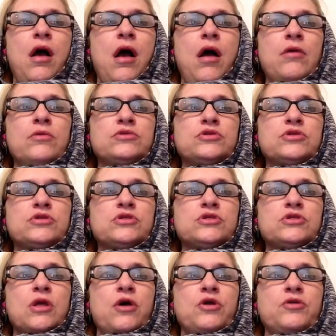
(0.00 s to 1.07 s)
onto the
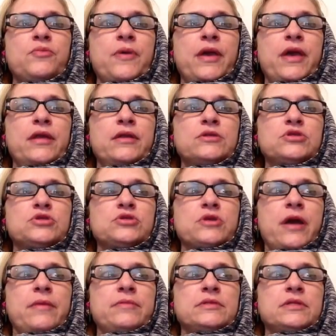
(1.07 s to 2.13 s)
slaughter bed and
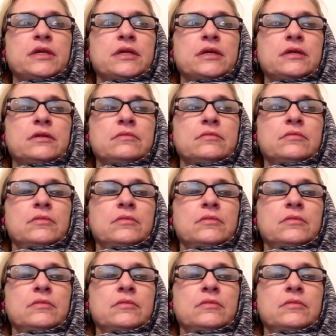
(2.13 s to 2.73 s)
strapped in.